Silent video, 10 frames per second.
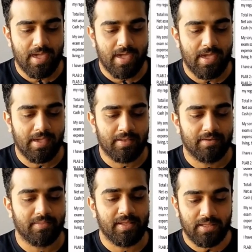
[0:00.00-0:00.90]

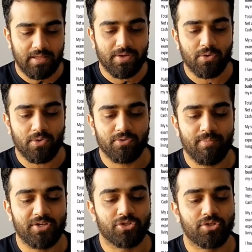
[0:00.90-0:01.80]
And then he went on to
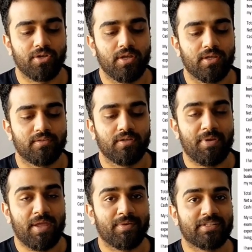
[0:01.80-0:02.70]
mention the
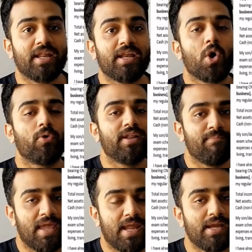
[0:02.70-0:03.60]
payments that he'd already
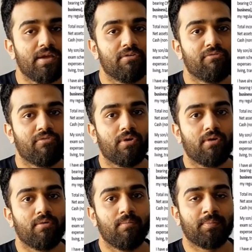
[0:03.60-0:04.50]
made
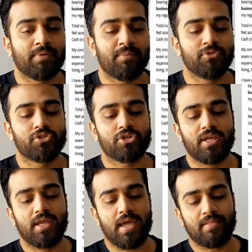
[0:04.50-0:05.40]
for my PLAB 2
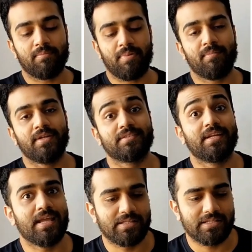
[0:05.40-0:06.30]
journey and the payments
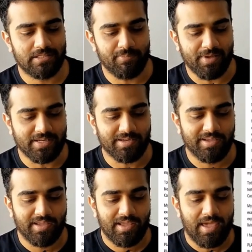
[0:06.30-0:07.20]
that he anticipated,
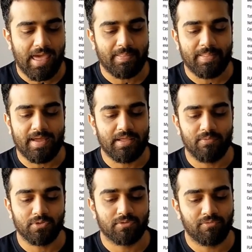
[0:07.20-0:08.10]
and that he
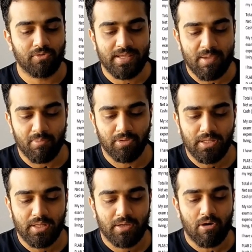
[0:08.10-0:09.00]
was fully
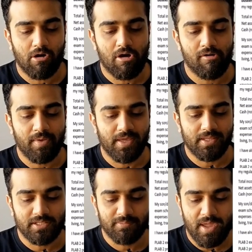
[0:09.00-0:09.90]
capable of
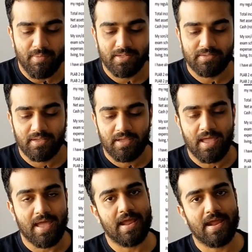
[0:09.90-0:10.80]
making these payments
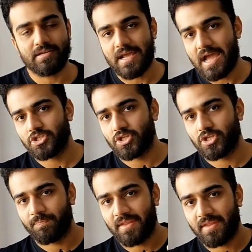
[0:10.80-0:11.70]
and had attached
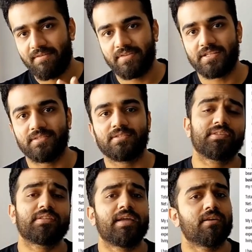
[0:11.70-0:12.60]

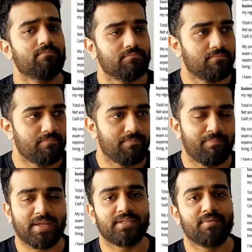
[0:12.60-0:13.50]
evidences like
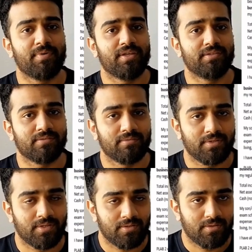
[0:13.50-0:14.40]
bank statements,
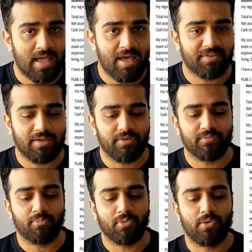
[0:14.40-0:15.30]
affidavit of
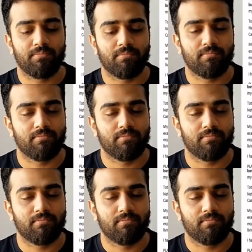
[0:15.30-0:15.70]
support,